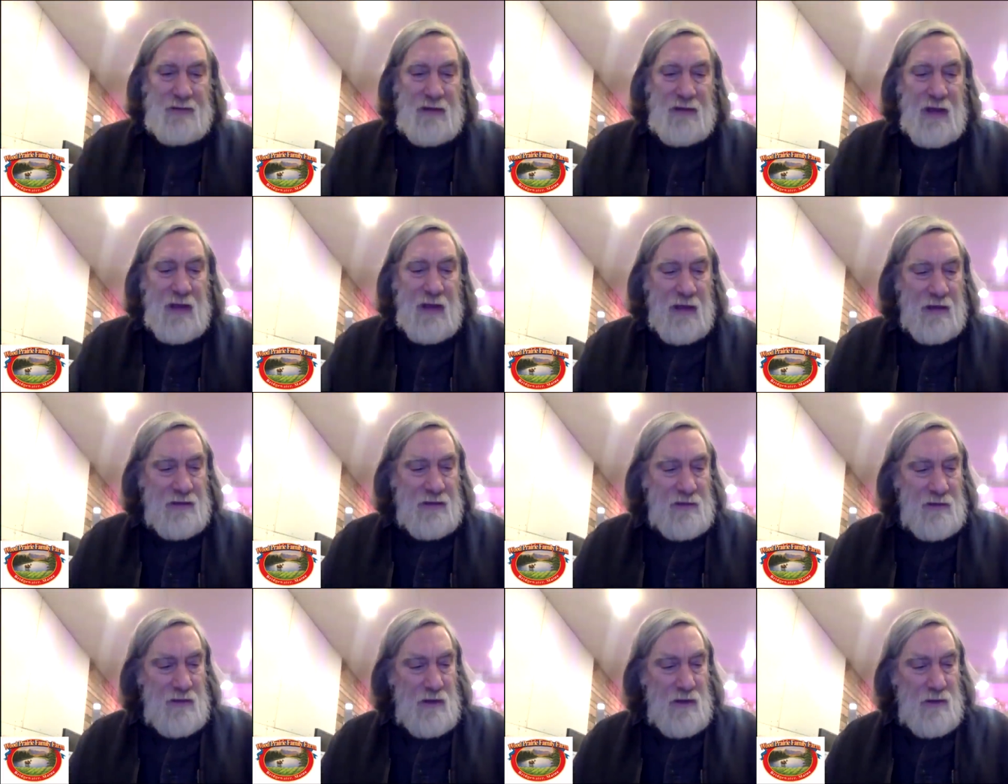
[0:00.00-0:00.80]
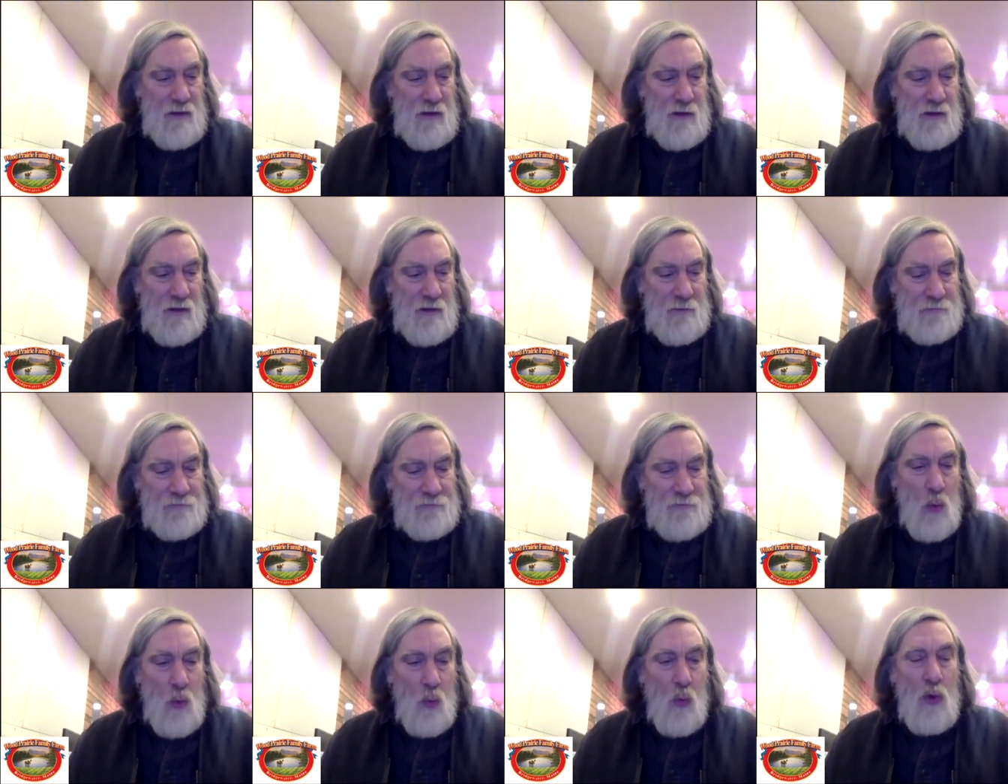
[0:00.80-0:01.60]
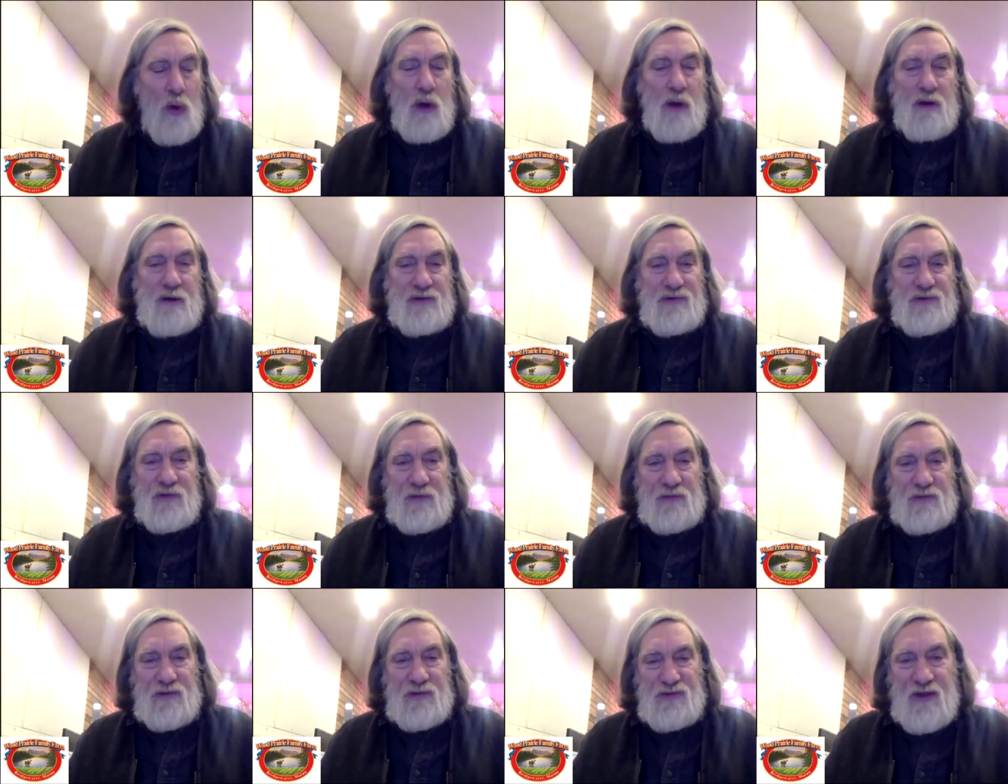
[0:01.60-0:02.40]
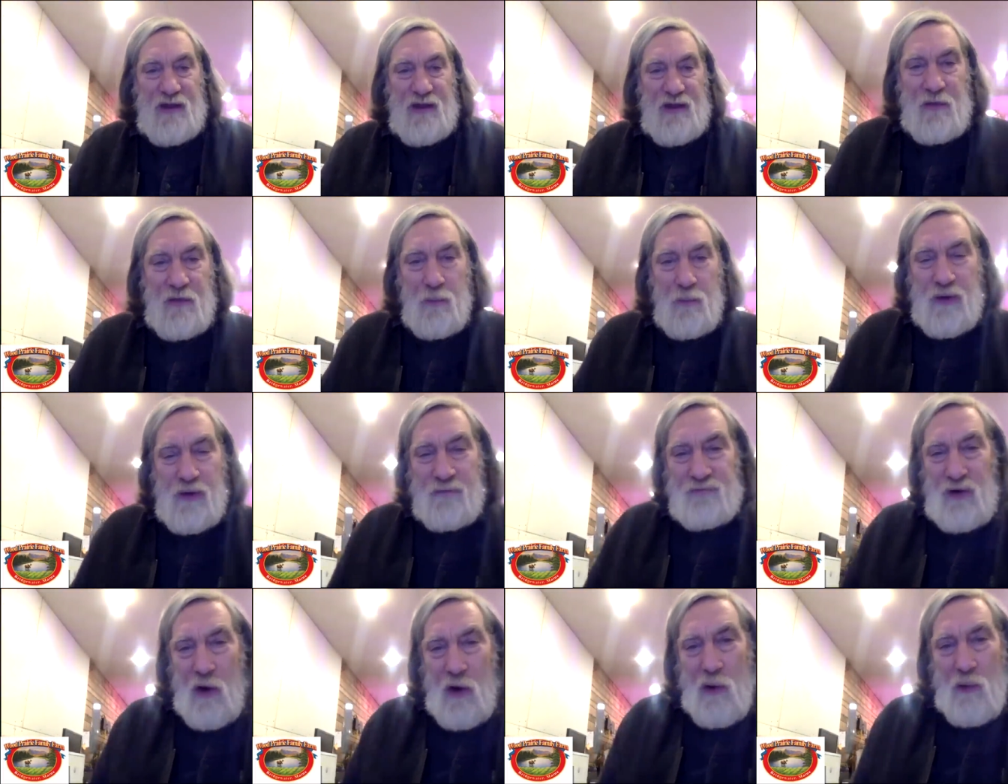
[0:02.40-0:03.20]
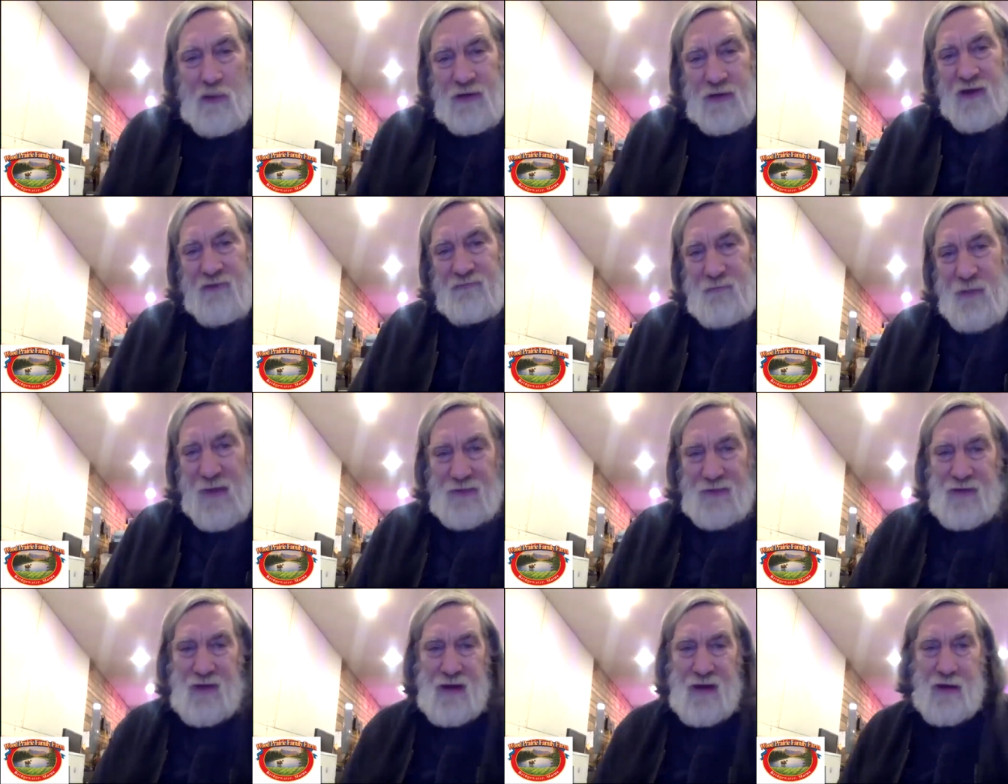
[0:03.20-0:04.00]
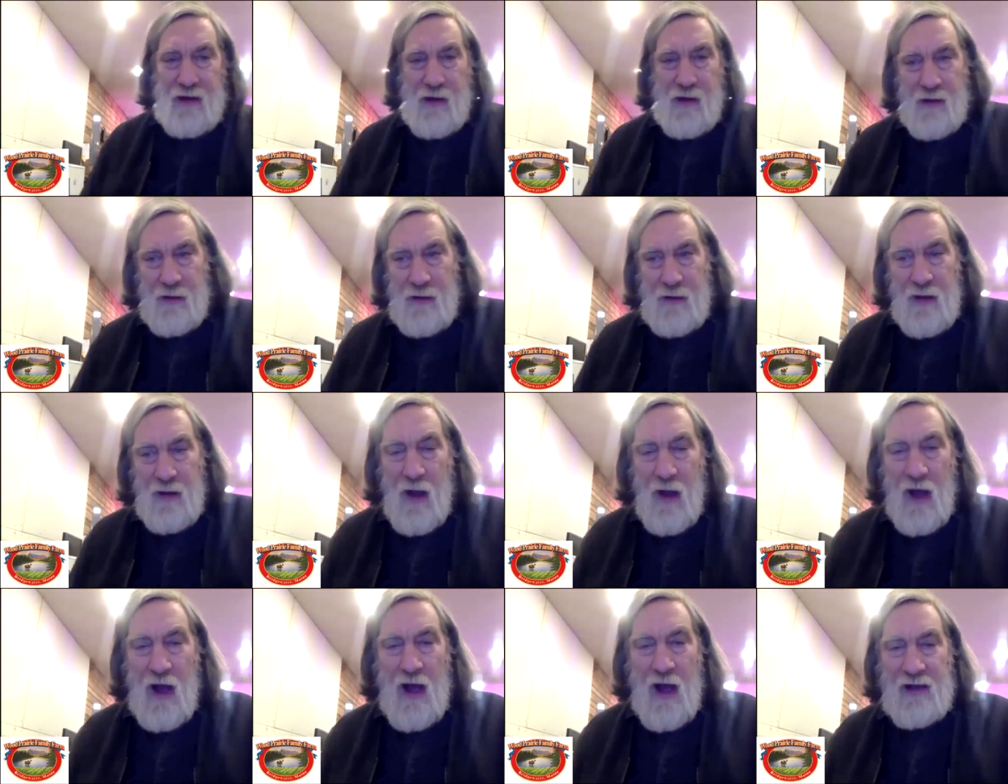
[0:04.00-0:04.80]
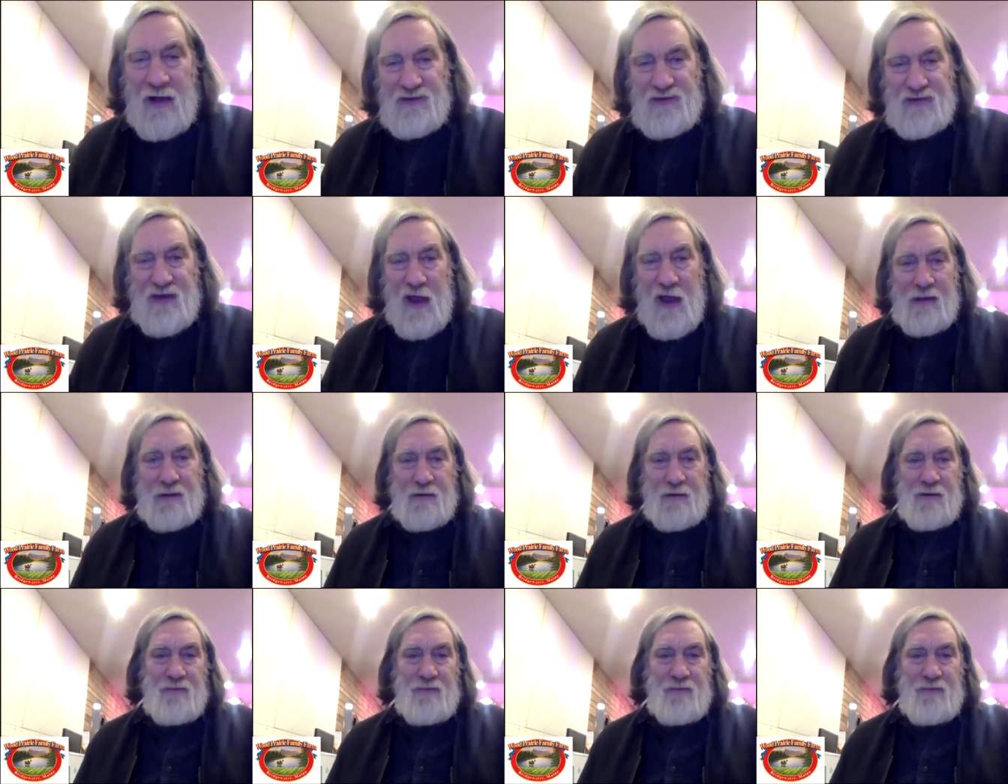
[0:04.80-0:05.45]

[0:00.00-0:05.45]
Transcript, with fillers: And it um, warrants that the seed that we've grown have met the uh, high